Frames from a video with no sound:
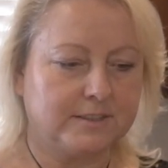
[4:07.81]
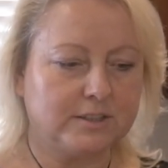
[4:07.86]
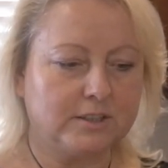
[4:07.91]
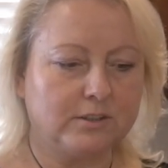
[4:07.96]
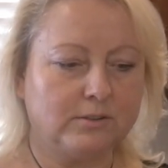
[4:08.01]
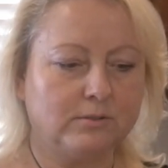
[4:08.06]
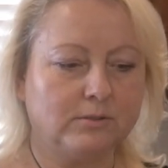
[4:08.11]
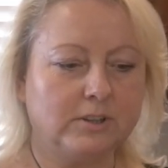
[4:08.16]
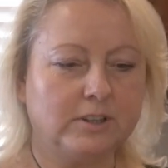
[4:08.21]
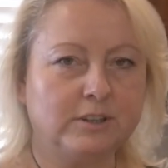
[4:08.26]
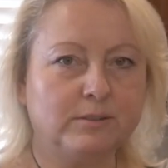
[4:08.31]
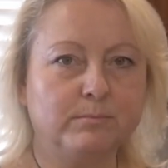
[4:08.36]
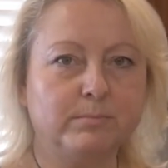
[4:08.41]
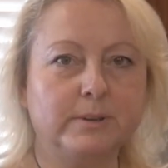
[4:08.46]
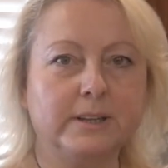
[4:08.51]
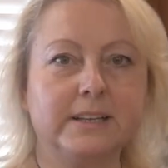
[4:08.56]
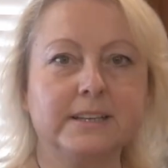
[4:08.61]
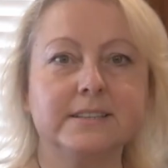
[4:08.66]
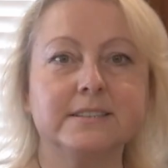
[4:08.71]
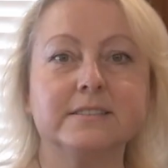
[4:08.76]
So it
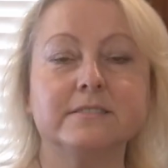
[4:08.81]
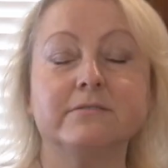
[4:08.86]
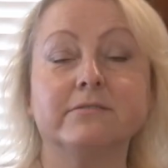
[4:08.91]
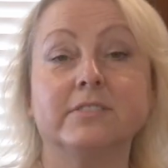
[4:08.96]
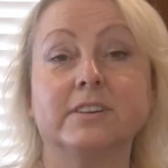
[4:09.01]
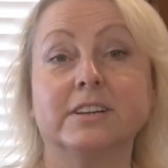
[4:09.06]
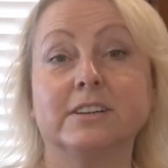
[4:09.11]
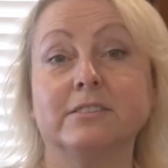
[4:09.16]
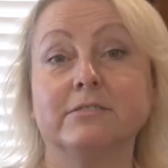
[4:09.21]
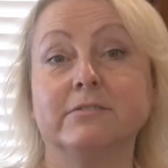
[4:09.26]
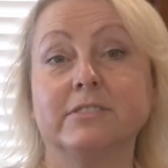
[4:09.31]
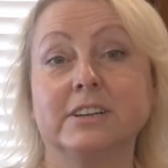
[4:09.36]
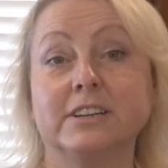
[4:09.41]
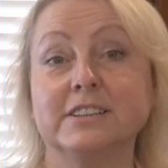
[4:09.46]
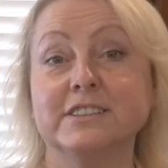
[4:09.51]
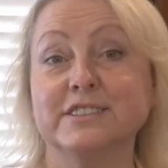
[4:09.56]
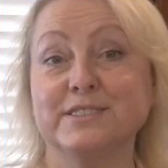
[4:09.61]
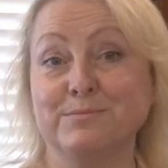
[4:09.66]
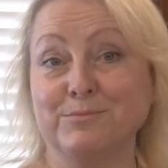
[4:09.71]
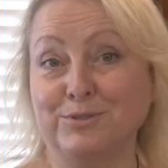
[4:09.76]
blends very,
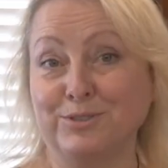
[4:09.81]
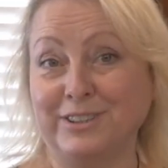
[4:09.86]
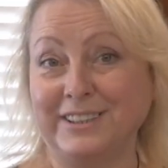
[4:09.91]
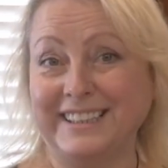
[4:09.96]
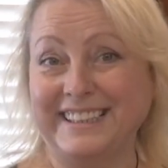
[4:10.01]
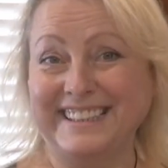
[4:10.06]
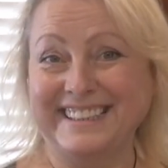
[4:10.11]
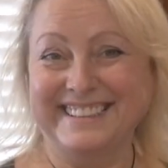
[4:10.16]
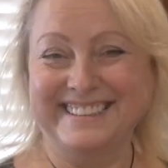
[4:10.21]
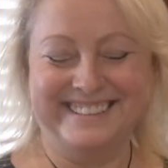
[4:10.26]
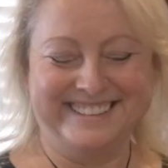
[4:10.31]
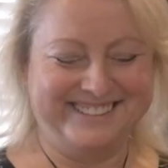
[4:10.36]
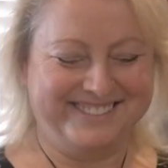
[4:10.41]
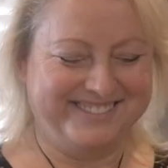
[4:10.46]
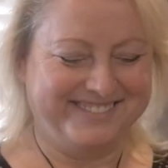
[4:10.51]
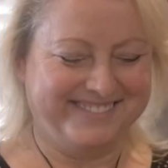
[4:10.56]
very smoothly.